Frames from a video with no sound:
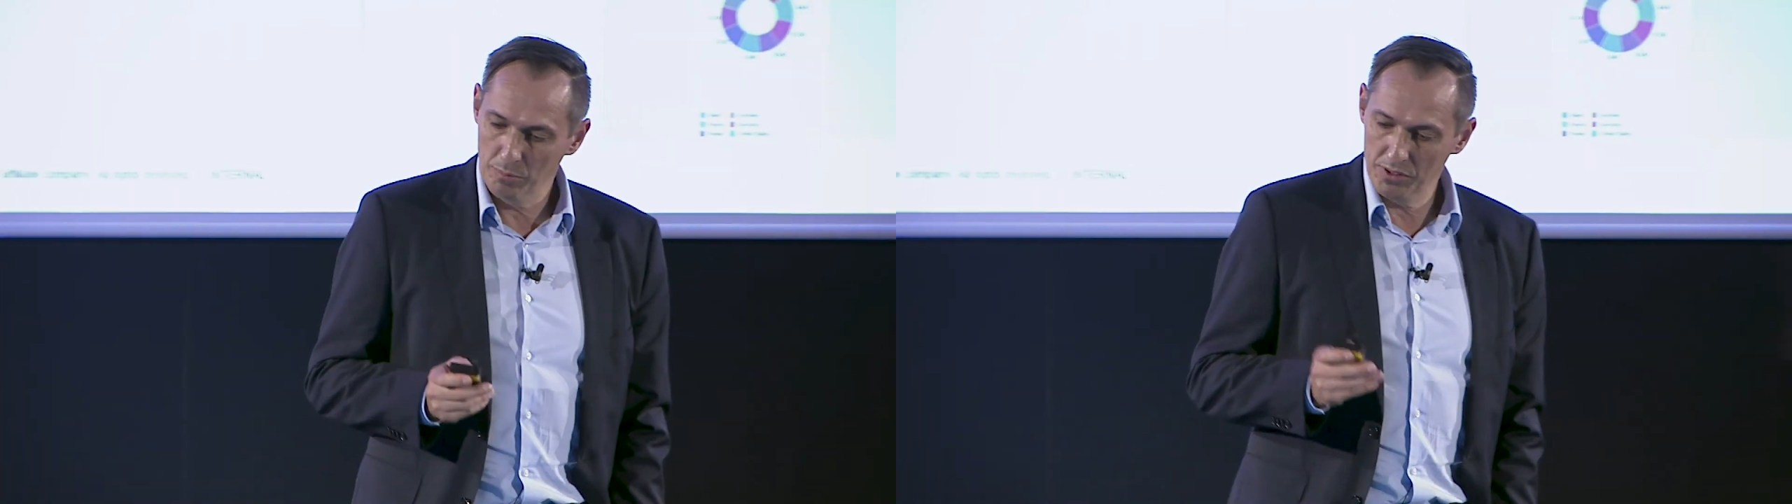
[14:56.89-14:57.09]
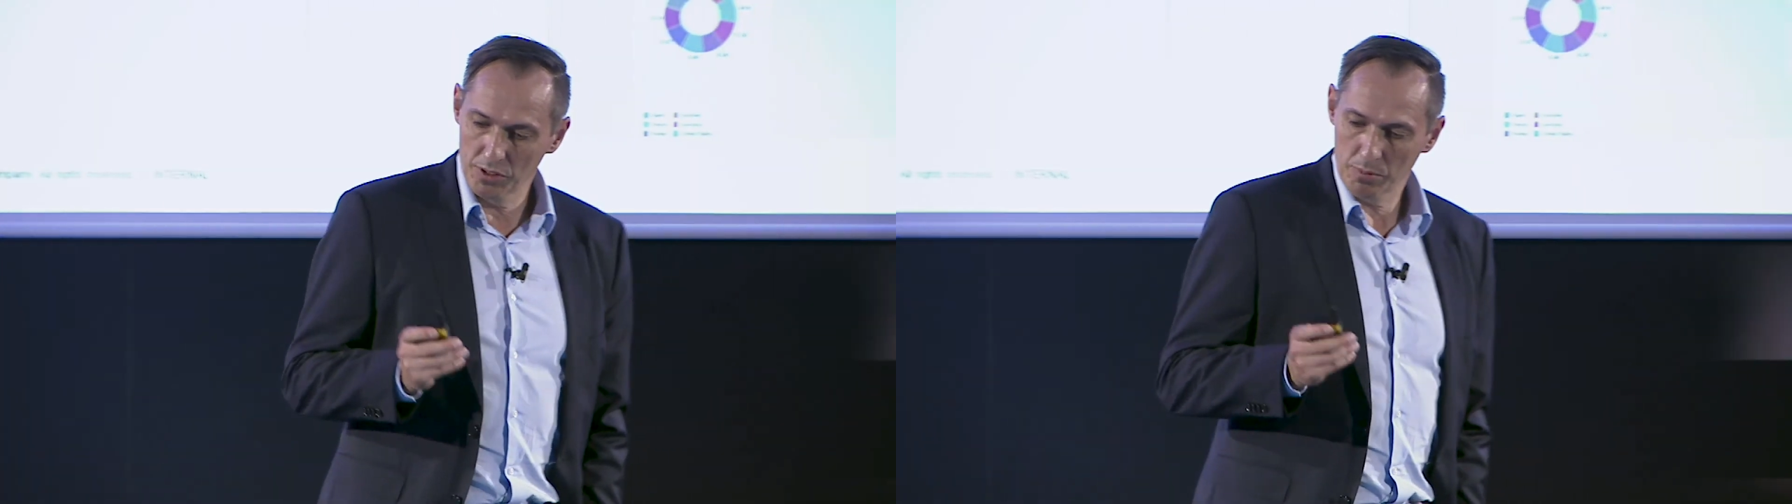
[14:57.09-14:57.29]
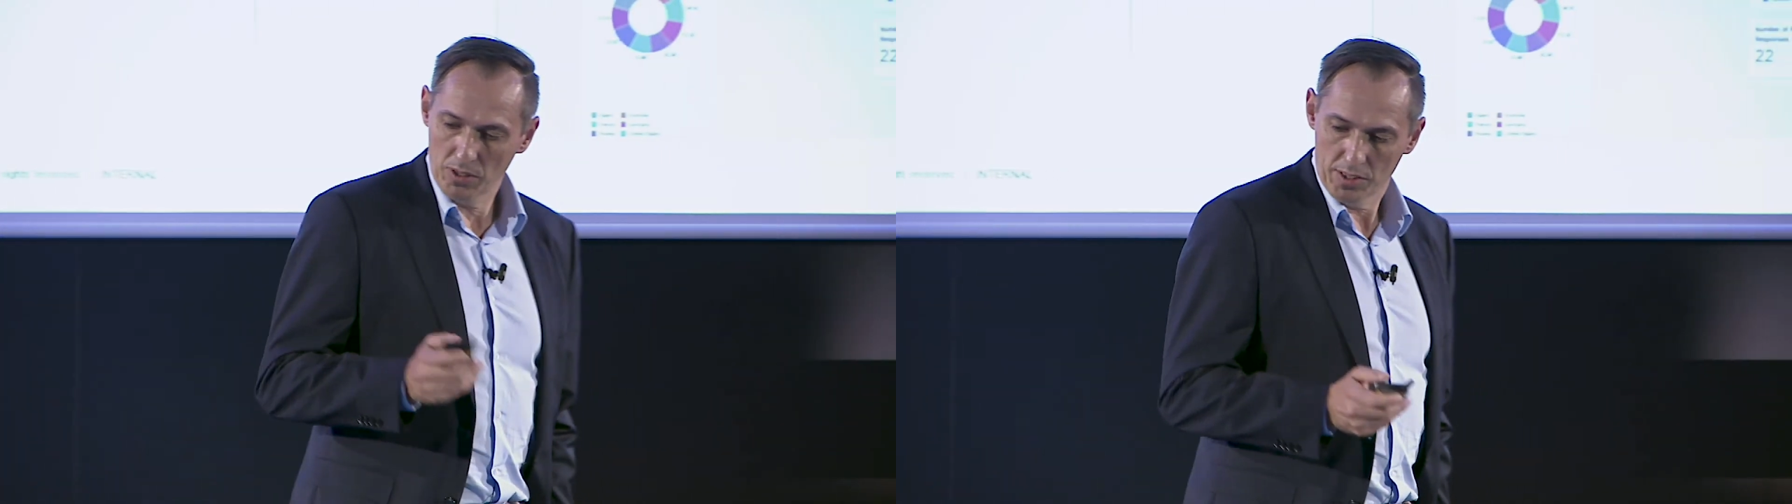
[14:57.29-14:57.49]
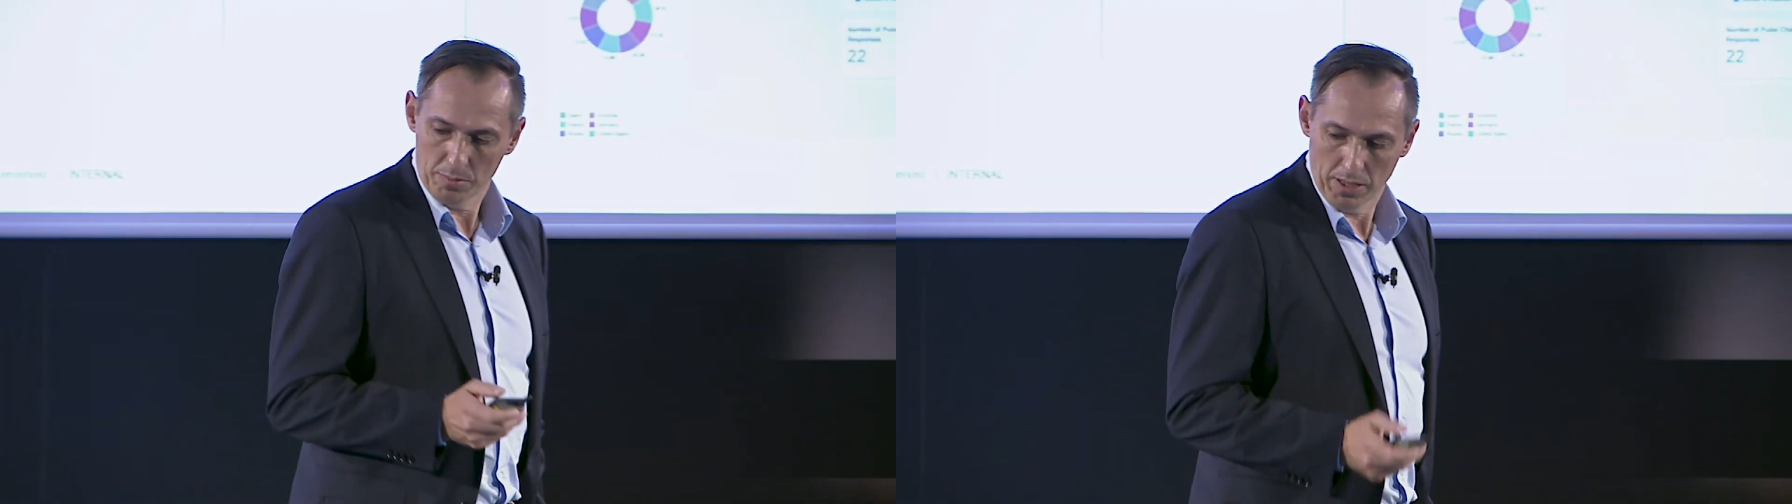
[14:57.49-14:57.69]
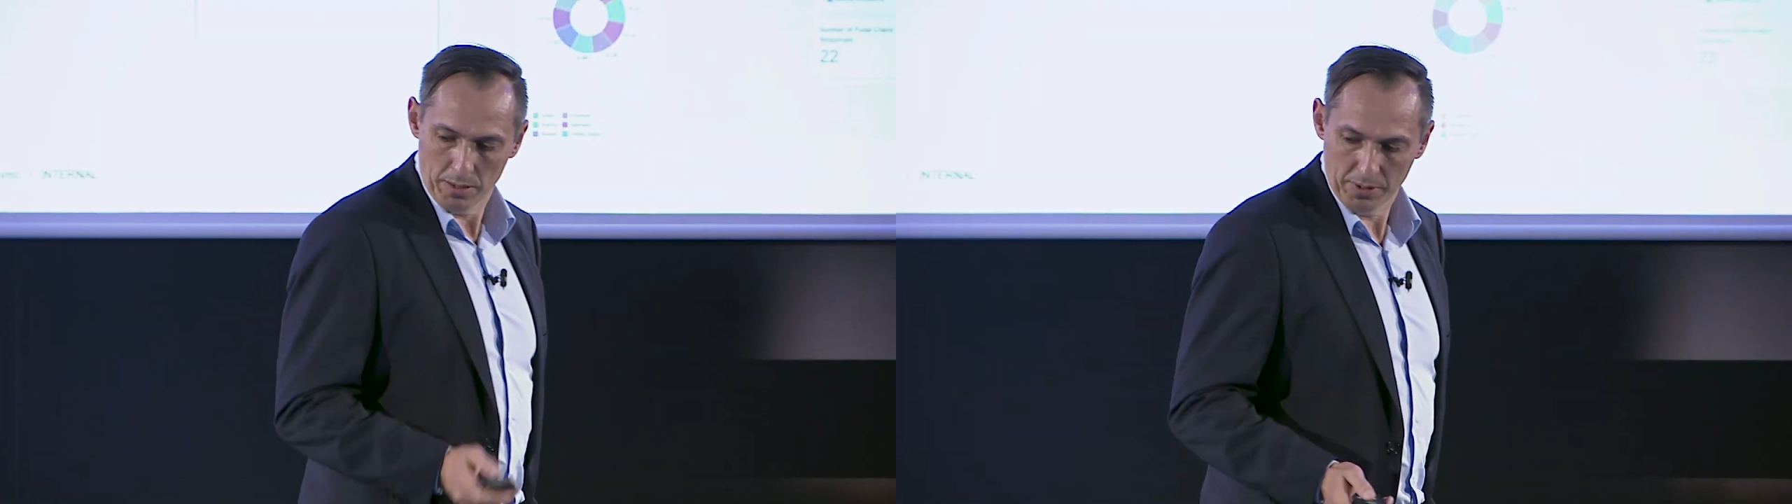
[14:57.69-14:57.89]
business process
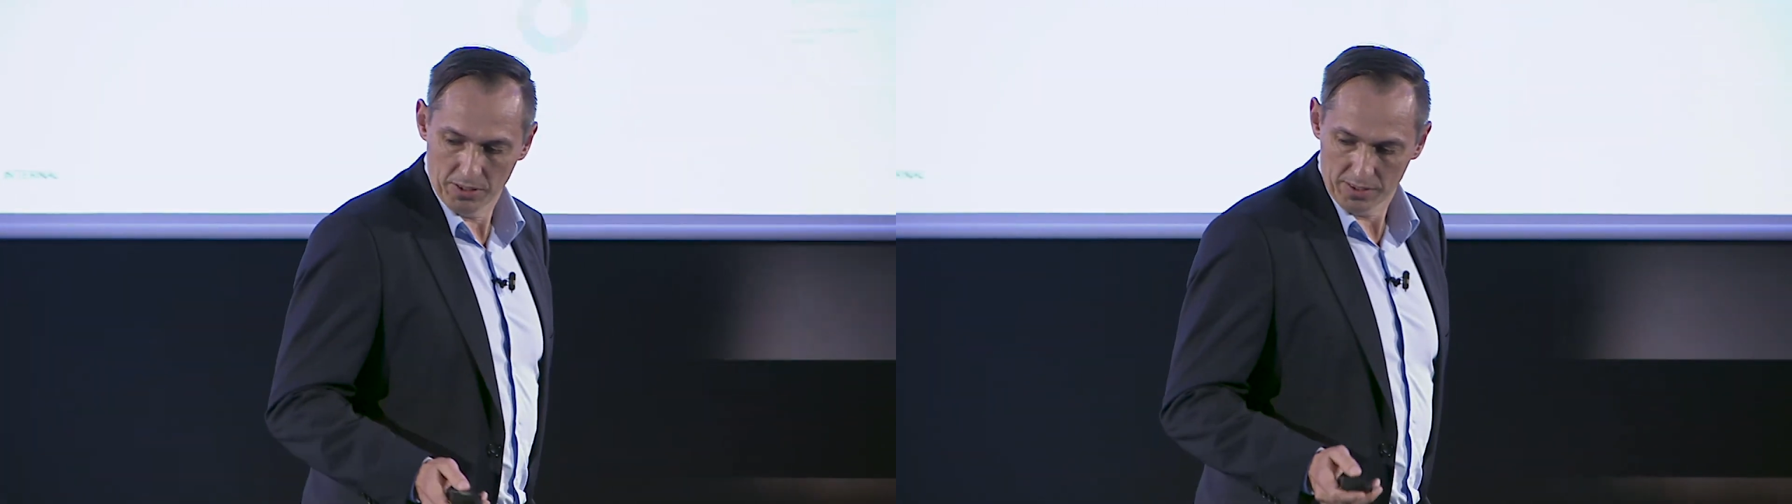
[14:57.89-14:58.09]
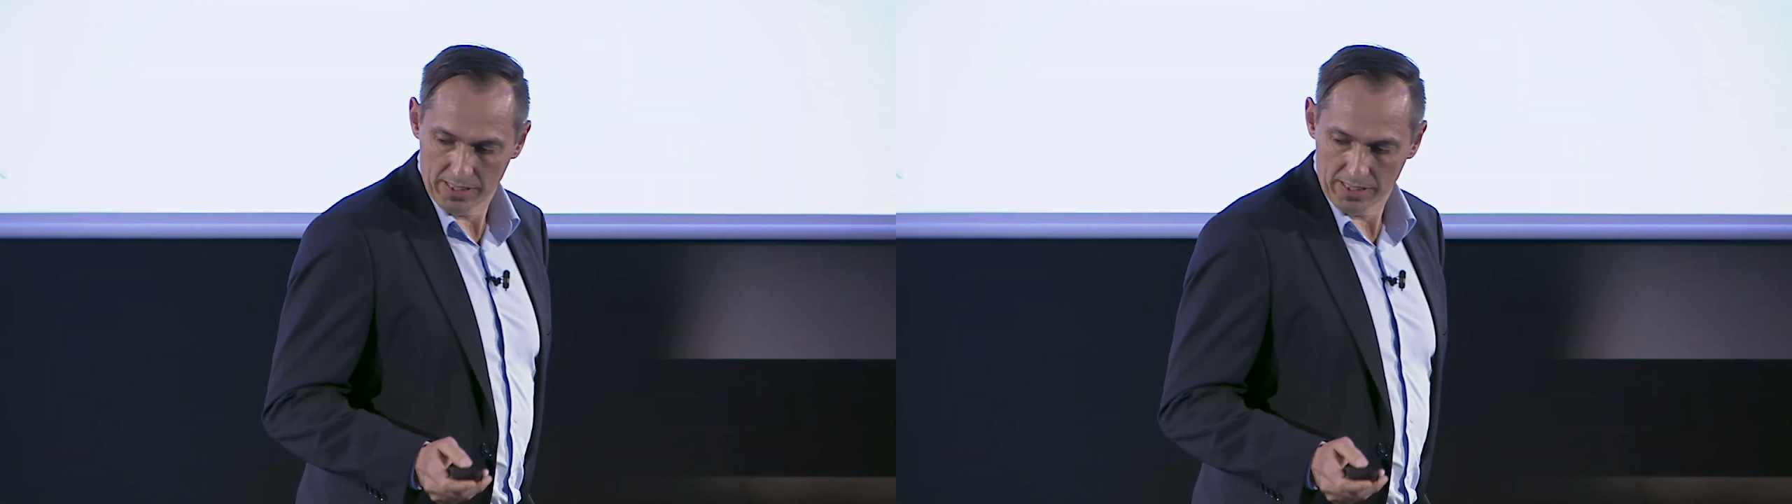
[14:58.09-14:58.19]
part because